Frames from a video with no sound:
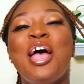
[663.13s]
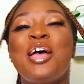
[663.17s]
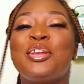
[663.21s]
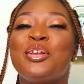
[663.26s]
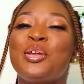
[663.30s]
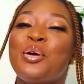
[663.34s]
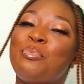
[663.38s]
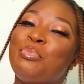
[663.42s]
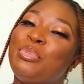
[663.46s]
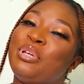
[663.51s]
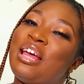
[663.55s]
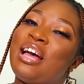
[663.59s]

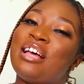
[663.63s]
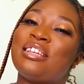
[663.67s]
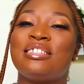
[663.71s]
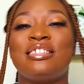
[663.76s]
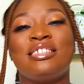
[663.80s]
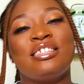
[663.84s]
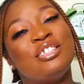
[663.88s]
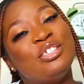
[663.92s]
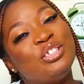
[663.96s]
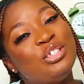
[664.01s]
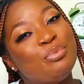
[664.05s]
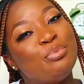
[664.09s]
Don't be that
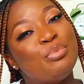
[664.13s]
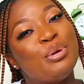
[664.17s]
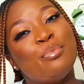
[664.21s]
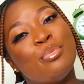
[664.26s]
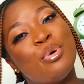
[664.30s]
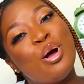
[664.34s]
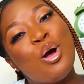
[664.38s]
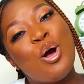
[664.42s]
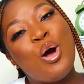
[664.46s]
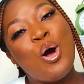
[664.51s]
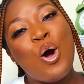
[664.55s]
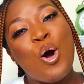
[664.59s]
stingy babe
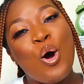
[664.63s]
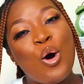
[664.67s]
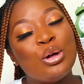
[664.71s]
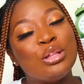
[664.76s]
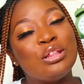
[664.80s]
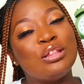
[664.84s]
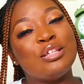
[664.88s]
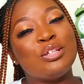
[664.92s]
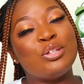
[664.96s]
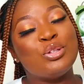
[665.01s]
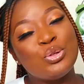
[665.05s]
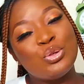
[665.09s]
on
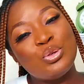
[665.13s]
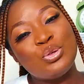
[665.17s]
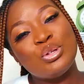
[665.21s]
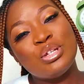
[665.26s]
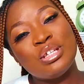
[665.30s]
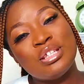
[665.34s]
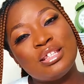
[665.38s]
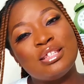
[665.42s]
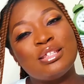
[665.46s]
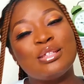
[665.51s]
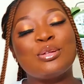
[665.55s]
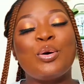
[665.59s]
the
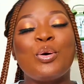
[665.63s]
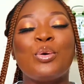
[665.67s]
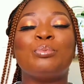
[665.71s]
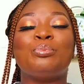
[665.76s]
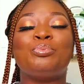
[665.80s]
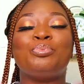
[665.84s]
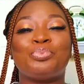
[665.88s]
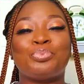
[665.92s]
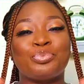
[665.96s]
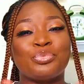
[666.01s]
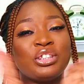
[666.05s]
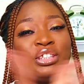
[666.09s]
streets. So
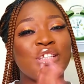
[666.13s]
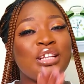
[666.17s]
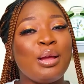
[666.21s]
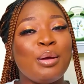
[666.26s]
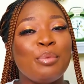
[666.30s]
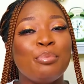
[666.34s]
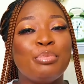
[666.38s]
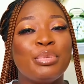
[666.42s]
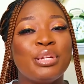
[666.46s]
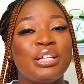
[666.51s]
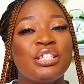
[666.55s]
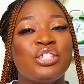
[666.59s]

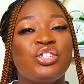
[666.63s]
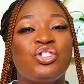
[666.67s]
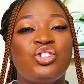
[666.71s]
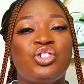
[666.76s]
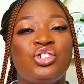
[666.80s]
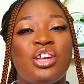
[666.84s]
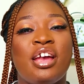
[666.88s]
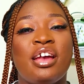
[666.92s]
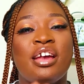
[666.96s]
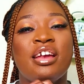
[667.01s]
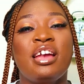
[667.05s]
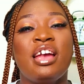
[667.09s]
please
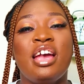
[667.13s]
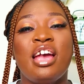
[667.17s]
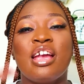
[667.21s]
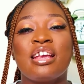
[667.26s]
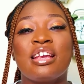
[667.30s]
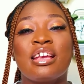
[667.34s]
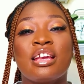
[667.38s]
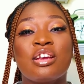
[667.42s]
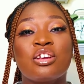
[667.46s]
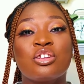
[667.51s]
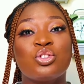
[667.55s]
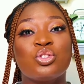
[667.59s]
share,
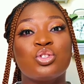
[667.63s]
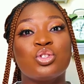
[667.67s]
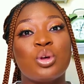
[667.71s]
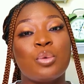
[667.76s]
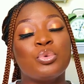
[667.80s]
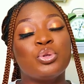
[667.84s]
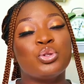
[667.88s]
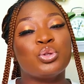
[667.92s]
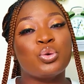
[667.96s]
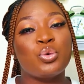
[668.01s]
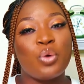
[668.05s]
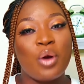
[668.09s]

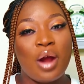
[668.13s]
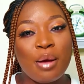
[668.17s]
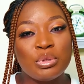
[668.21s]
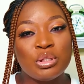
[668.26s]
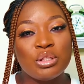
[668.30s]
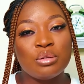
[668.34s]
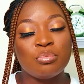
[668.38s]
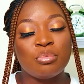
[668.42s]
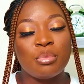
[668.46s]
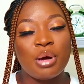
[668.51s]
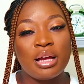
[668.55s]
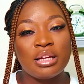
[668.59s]
subscribe
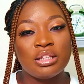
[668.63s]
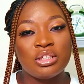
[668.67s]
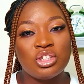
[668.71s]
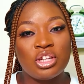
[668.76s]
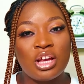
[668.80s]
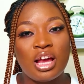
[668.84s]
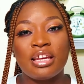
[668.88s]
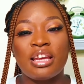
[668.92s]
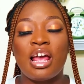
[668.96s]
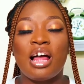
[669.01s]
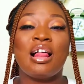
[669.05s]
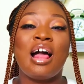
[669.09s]
to my
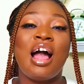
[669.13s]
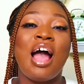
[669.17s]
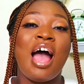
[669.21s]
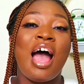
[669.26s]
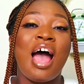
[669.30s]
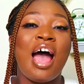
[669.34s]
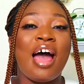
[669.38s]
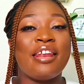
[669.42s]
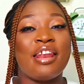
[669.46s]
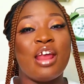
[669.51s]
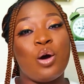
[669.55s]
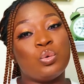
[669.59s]
channel,
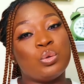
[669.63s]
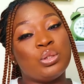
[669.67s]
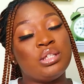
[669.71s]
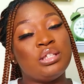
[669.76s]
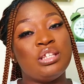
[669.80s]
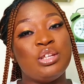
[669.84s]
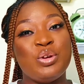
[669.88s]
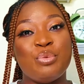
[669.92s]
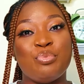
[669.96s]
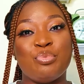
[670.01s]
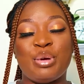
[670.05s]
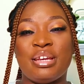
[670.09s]
and I'll
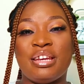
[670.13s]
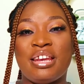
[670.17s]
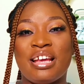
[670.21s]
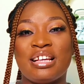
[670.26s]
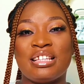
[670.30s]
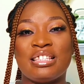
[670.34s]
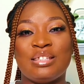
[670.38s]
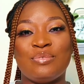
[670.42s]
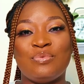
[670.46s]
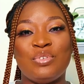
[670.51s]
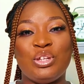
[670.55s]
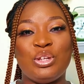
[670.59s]
see you in my
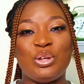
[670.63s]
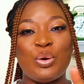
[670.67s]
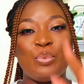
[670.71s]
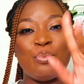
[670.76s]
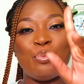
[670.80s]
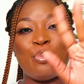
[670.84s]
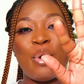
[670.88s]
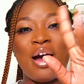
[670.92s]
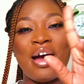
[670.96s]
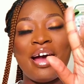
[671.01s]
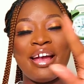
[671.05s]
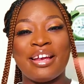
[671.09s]
next video.
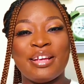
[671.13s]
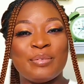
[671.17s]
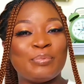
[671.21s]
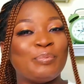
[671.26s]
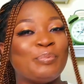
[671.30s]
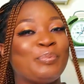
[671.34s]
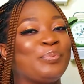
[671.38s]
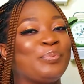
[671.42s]
Bye.